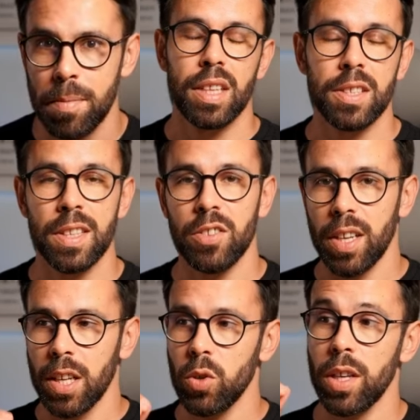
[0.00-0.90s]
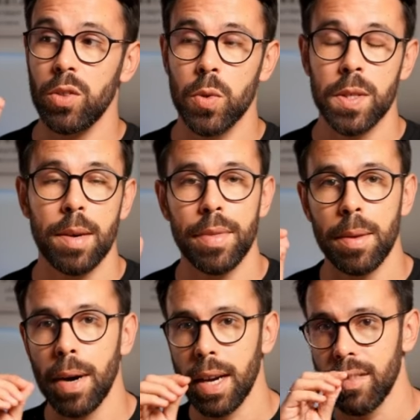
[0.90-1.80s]
Let's now take a look into some
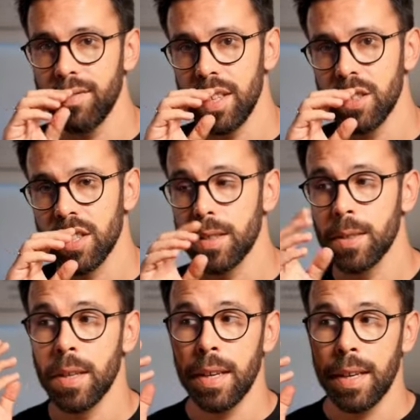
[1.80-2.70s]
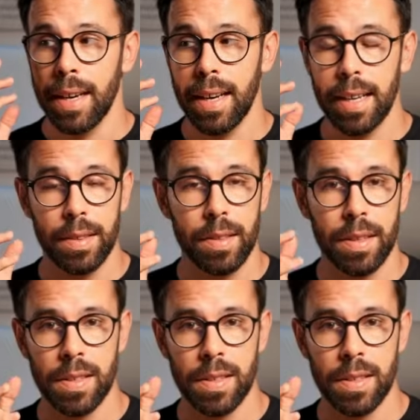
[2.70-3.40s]
debugging features, and let's